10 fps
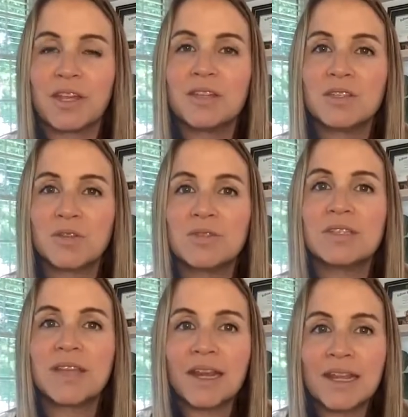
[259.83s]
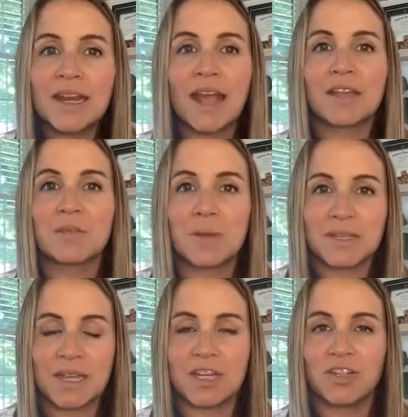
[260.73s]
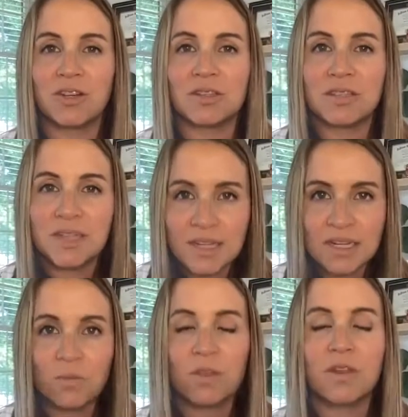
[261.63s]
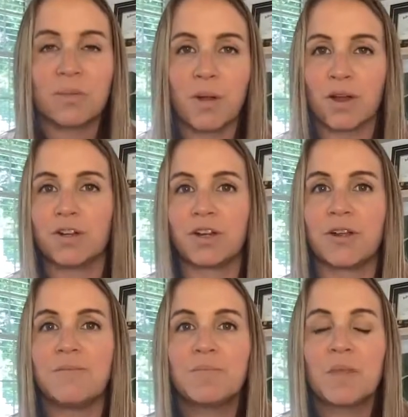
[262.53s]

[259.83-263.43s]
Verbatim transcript: And so, setting expectations, sitting with your partner,